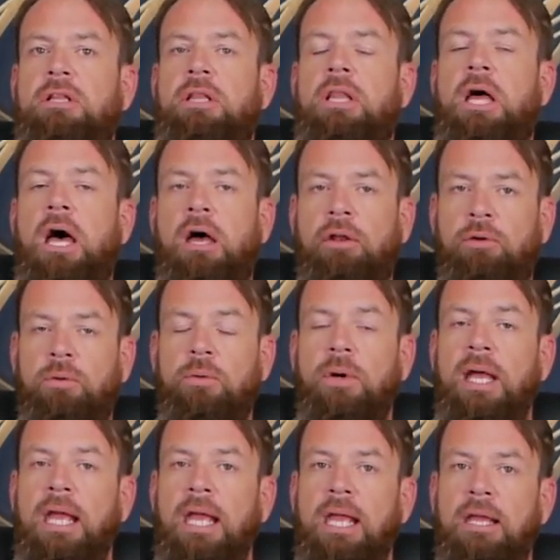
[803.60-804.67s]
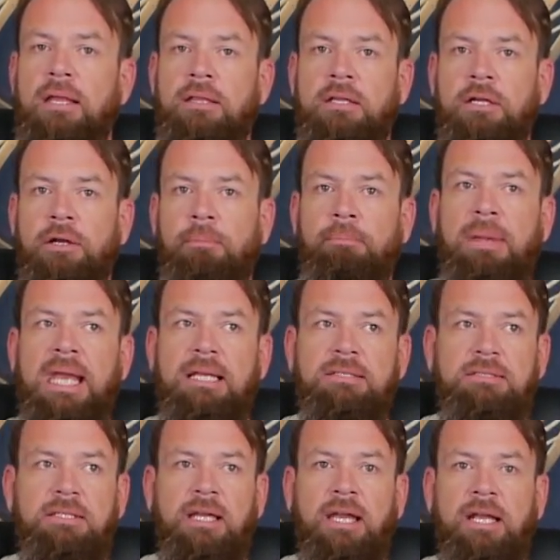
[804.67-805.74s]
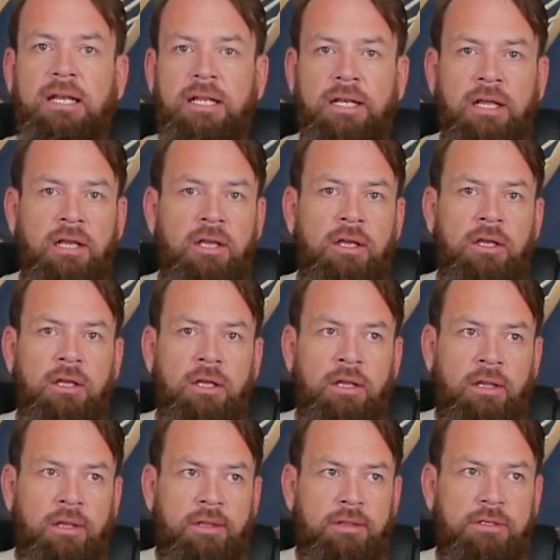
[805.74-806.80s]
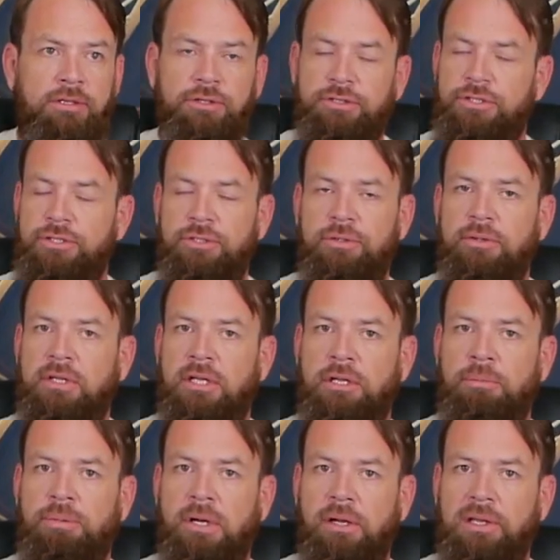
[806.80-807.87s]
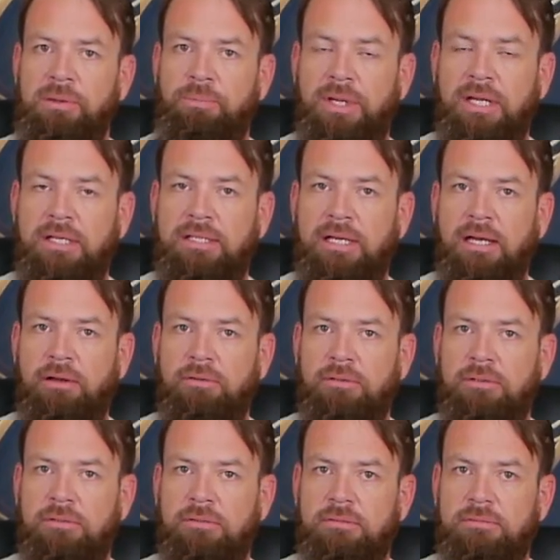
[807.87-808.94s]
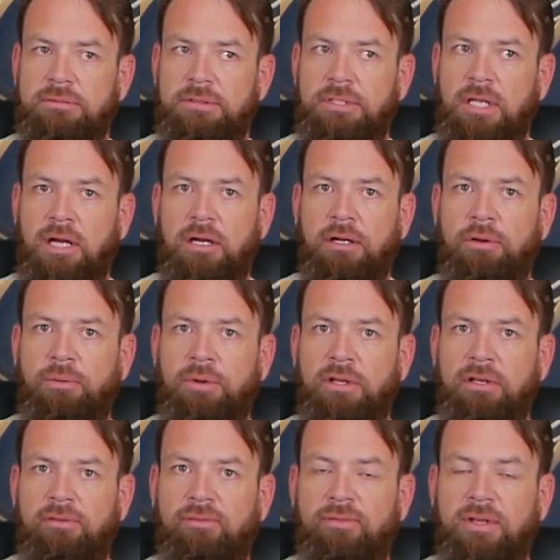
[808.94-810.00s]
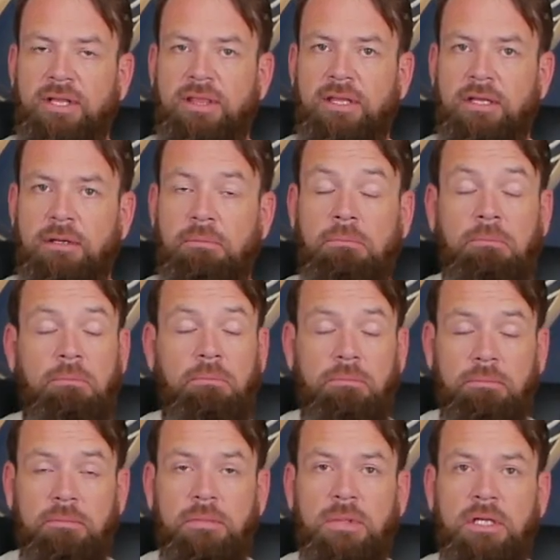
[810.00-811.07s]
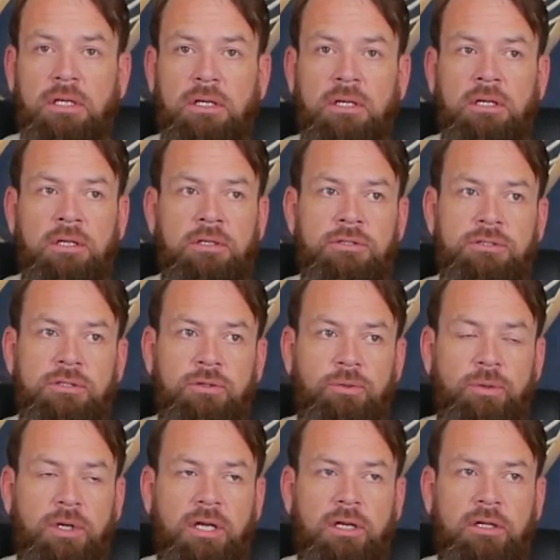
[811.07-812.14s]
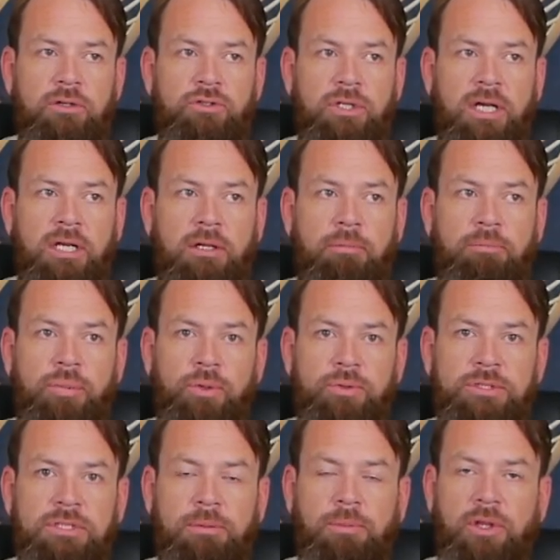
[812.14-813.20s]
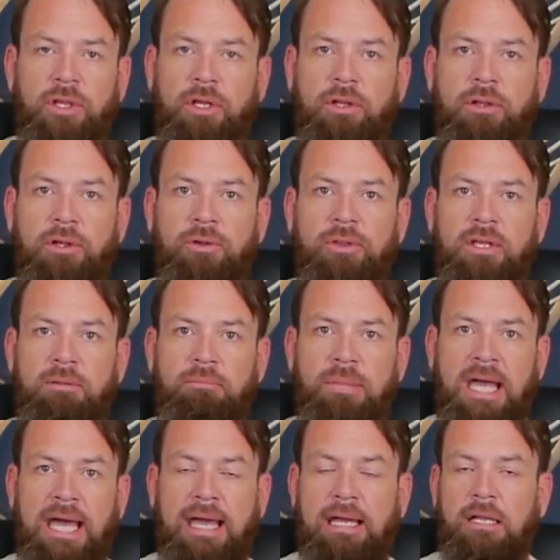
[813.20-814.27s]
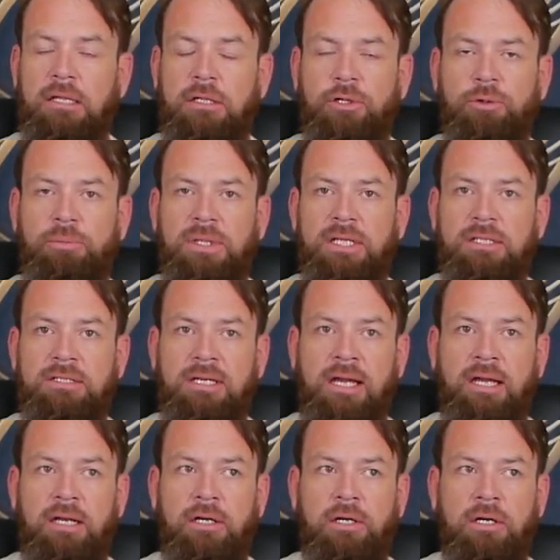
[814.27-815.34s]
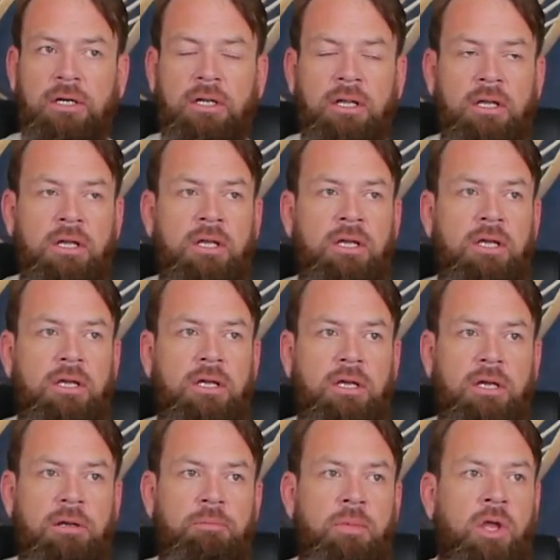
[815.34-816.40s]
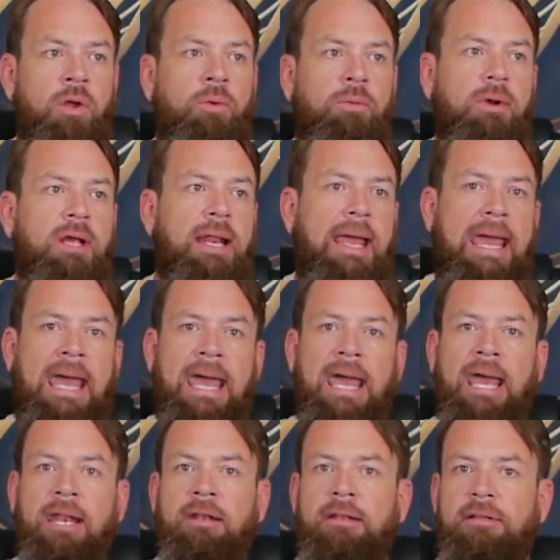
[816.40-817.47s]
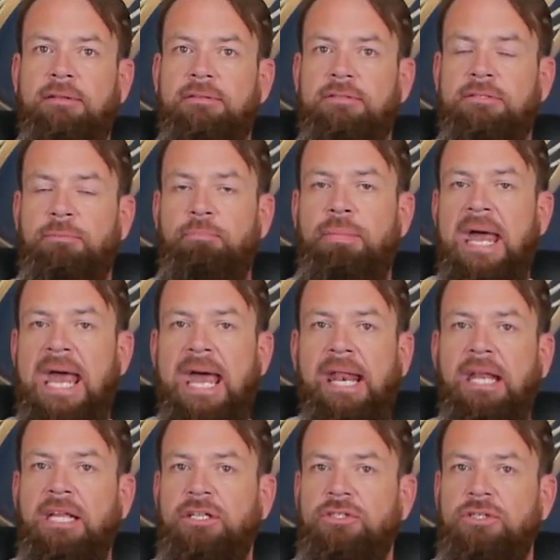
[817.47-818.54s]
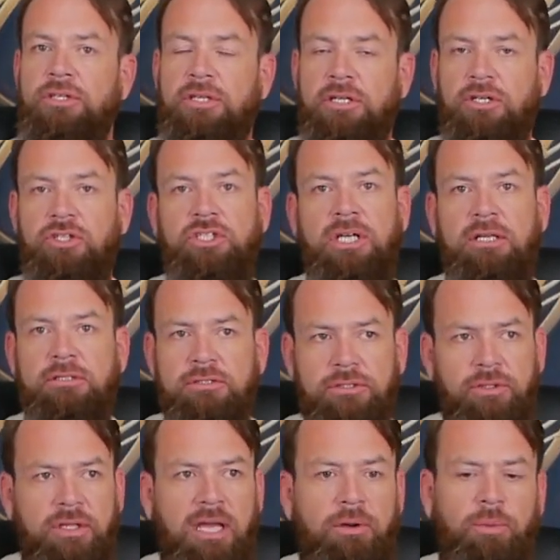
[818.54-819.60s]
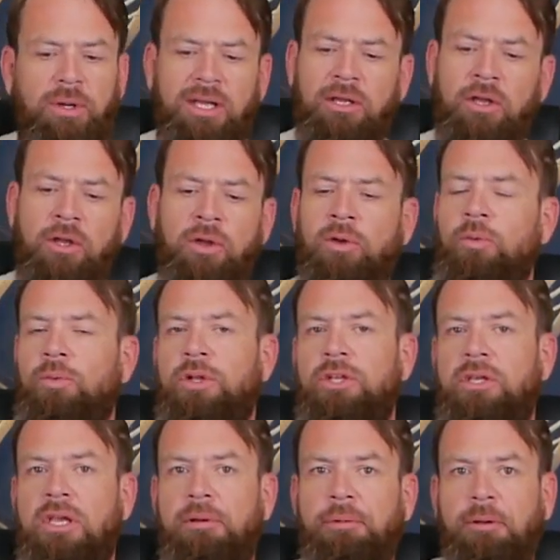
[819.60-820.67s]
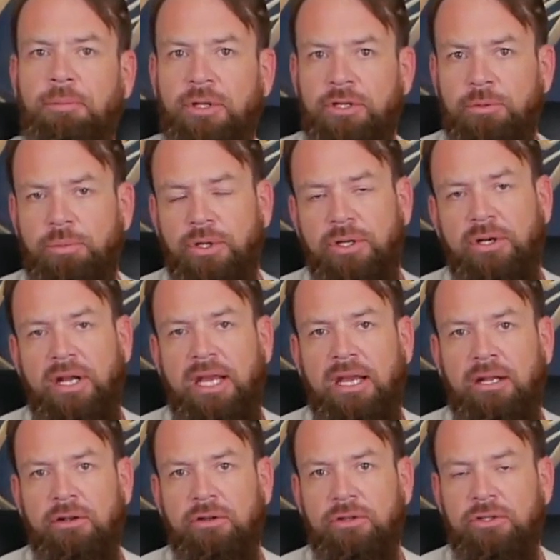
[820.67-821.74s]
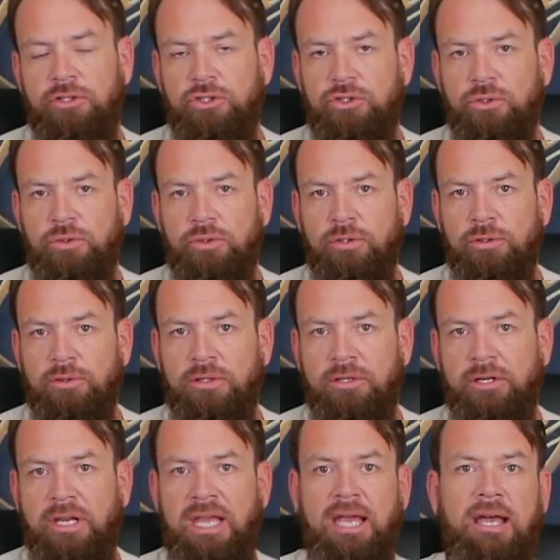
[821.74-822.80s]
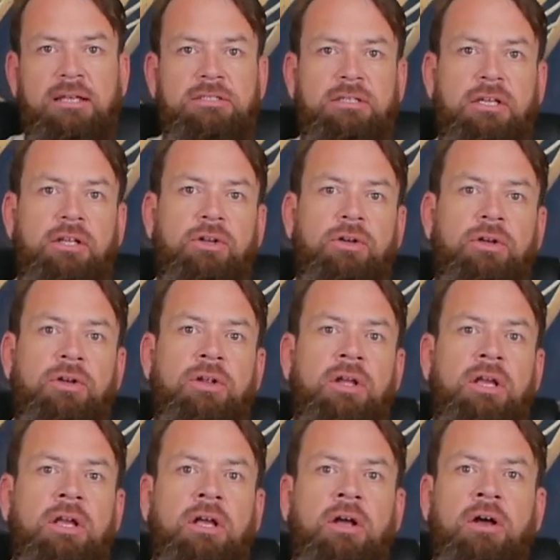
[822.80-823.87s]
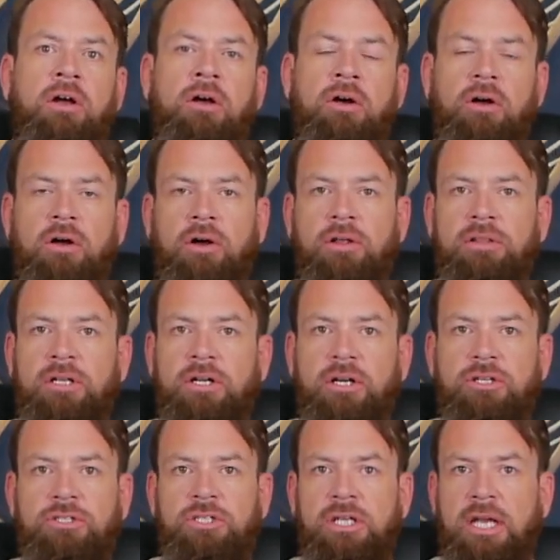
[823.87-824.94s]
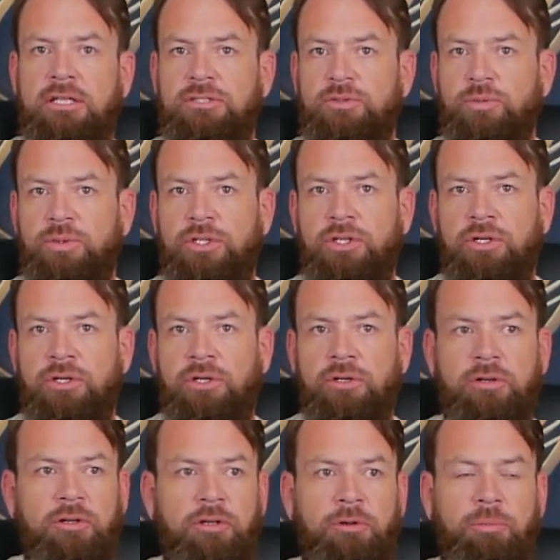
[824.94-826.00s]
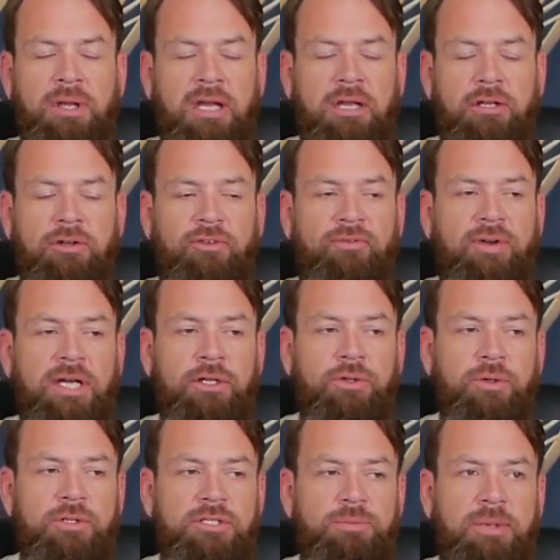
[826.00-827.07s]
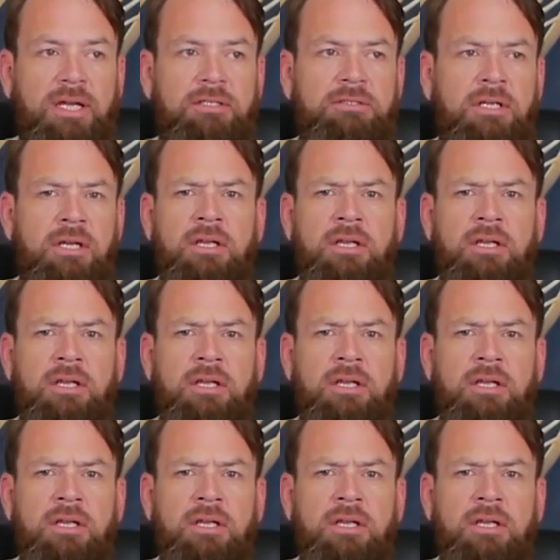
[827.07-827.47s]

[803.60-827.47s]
a lot of weight and they're emaciated, their suit that you probably picked out, it's not going to fit them. So we're gonna try to pull some of the clothing back a little bit tighter. We're gonna add some padding to their chest so that way when you come up and you put your hand on their shoulder in their casket or on their chest when you're paying your final respects,